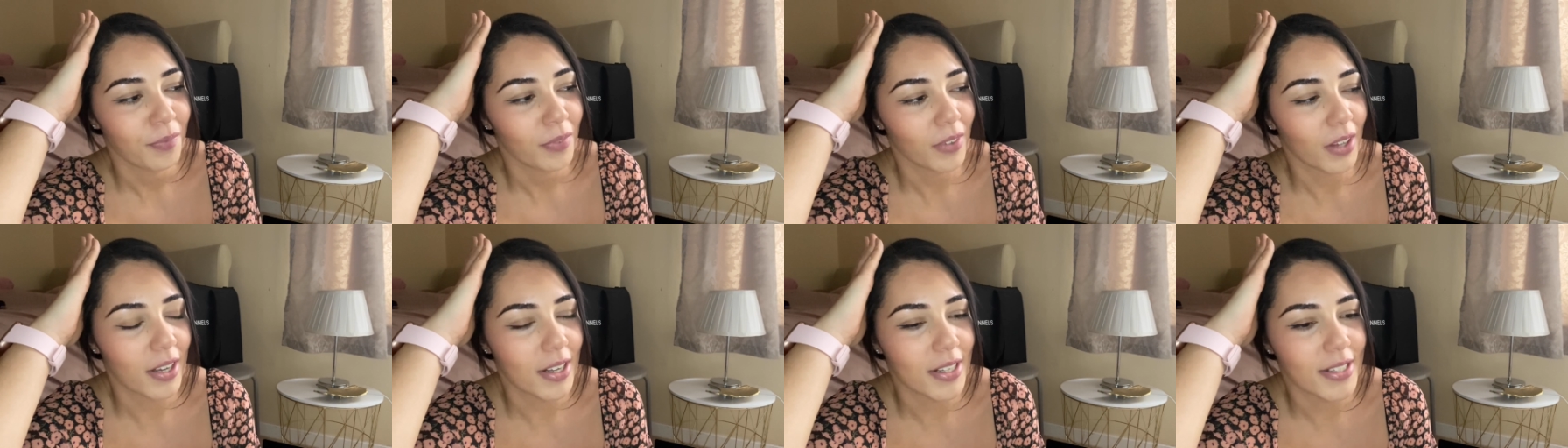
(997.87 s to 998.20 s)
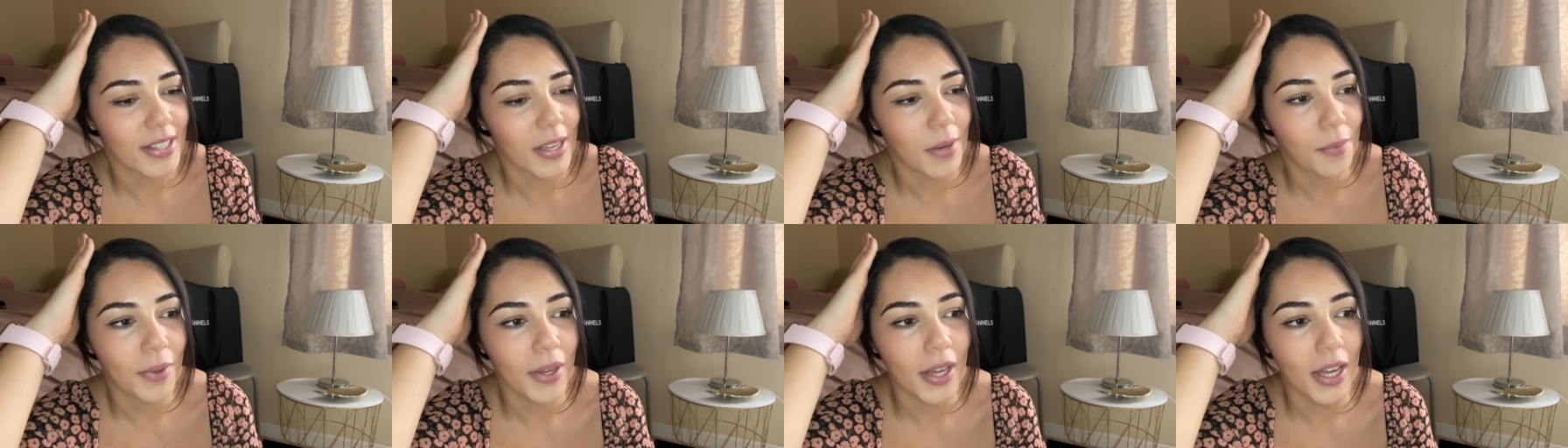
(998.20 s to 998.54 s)
Like I
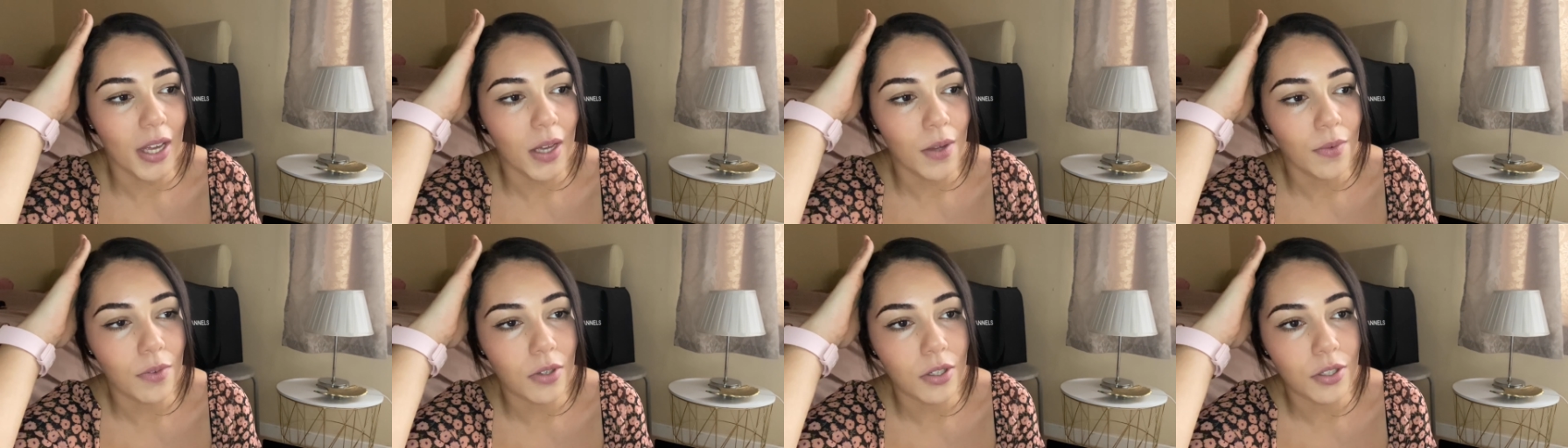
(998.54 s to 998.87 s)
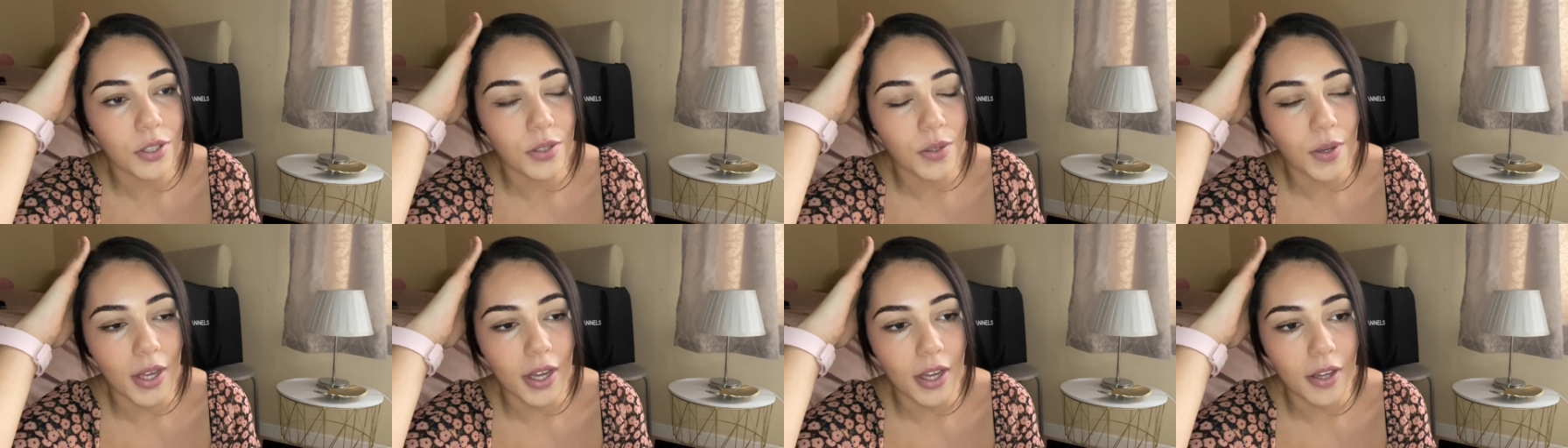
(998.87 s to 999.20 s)
said, we have got
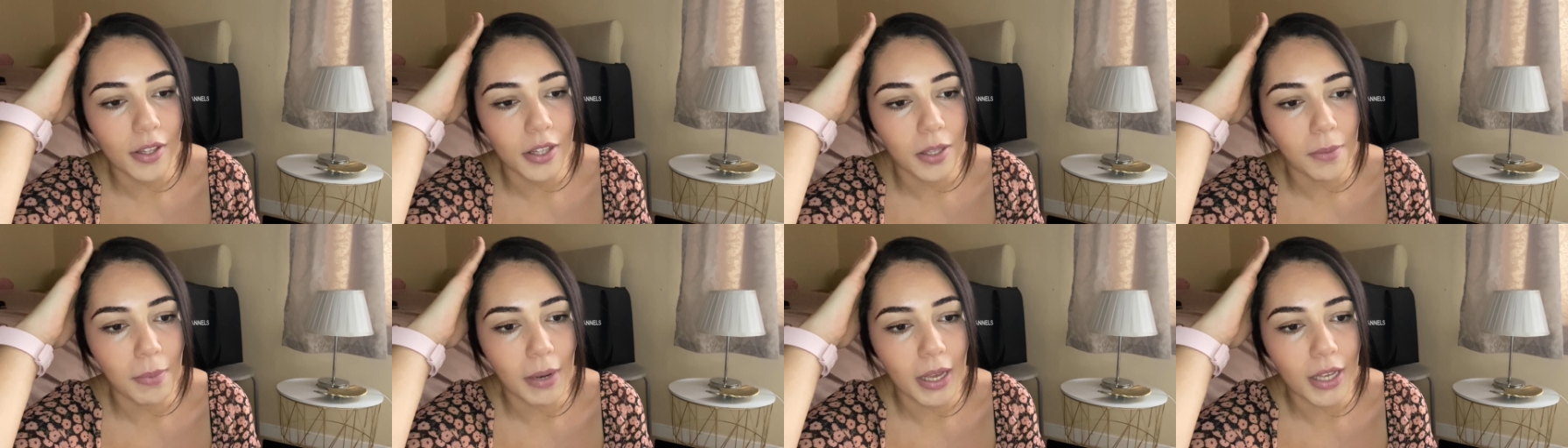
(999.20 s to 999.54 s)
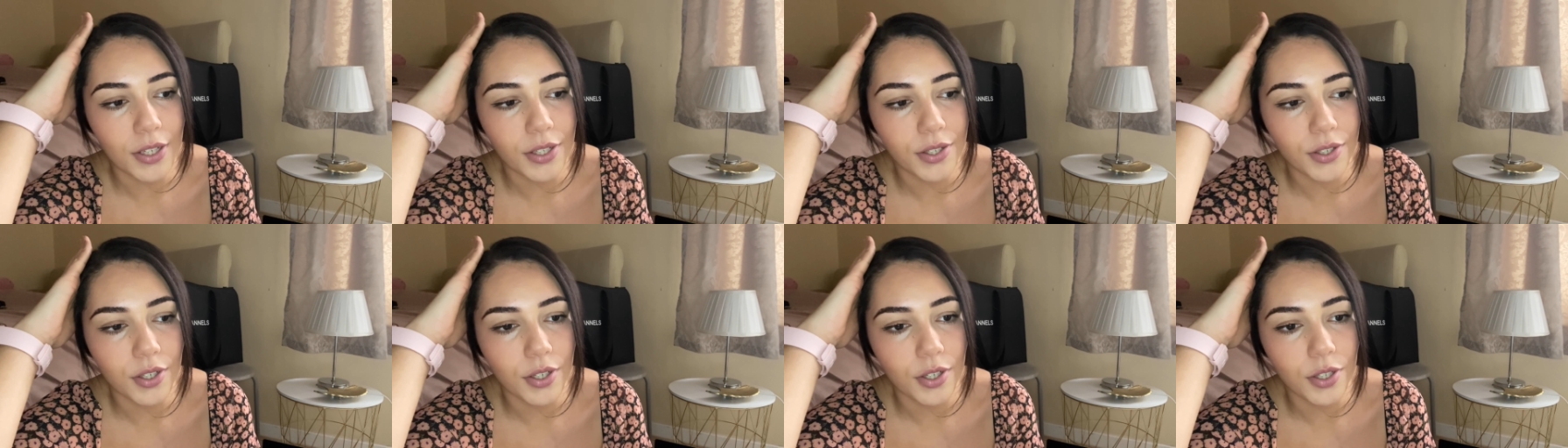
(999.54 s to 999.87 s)
two healthy
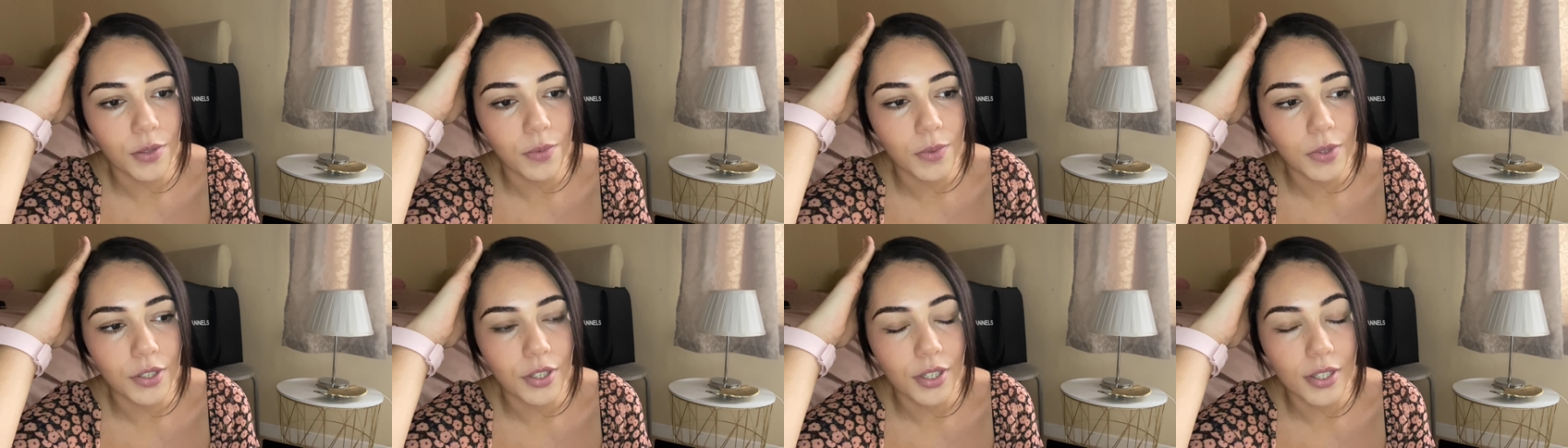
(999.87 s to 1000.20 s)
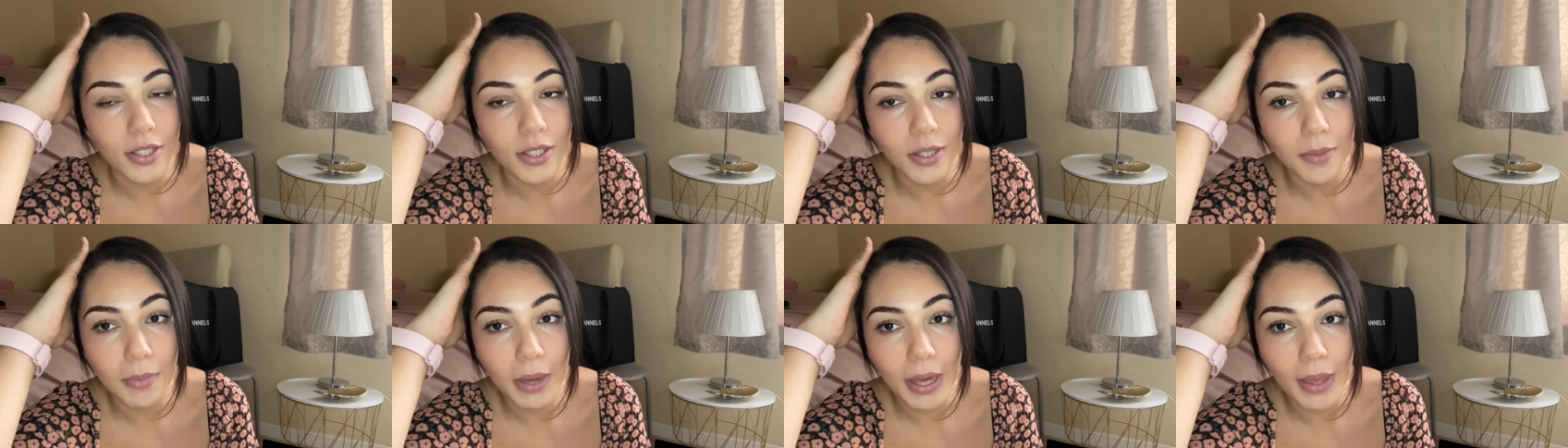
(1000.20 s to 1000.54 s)
blastos, which
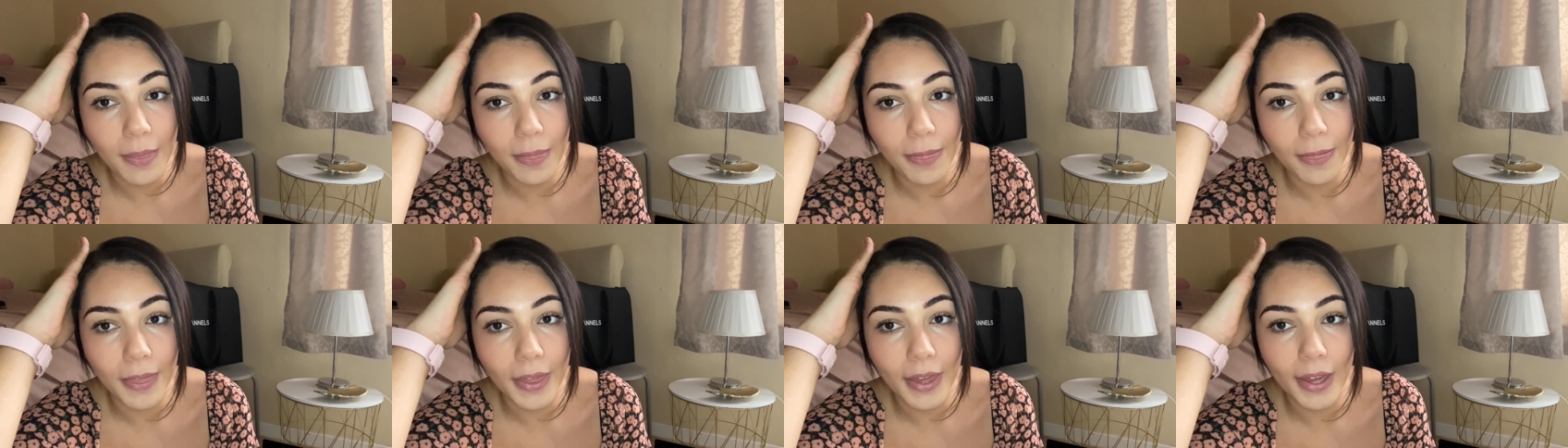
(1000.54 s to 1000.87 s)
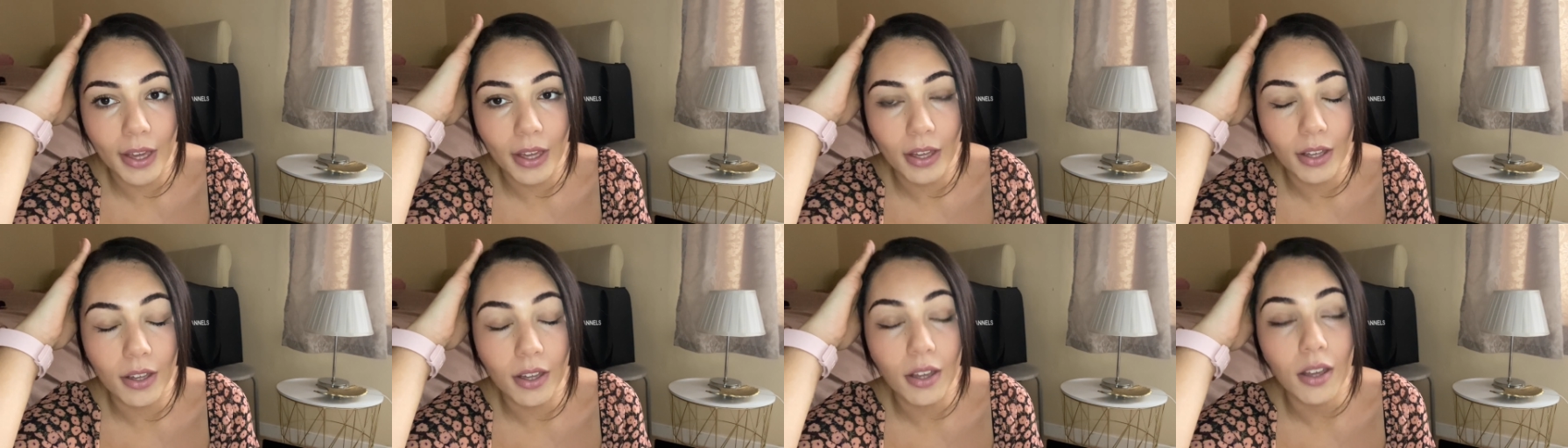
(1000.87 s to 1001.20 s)
is the main
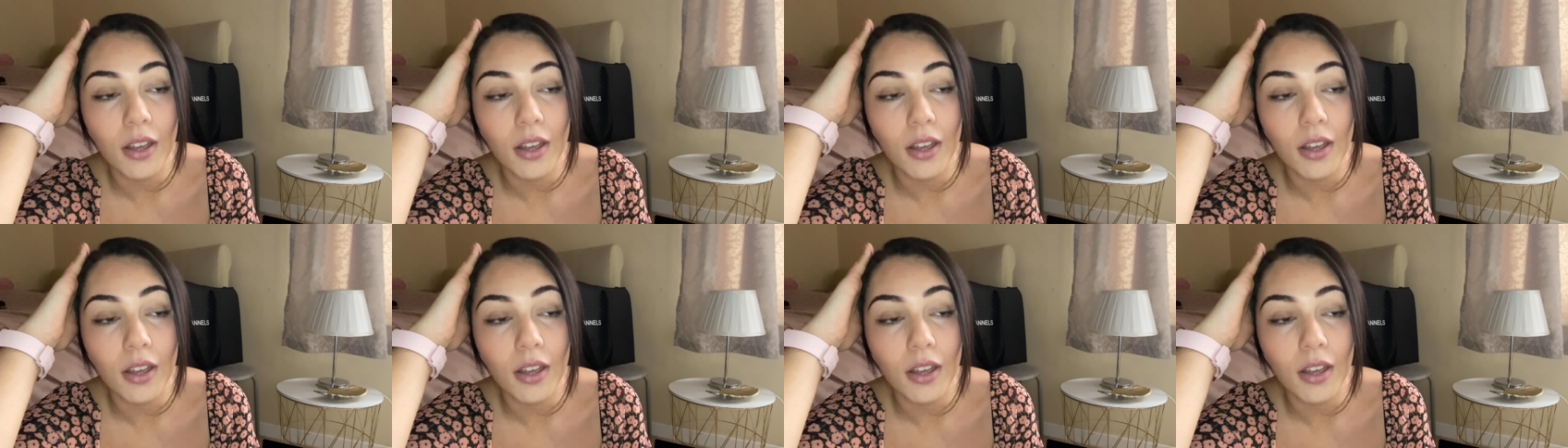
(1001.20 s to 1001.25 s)
thing.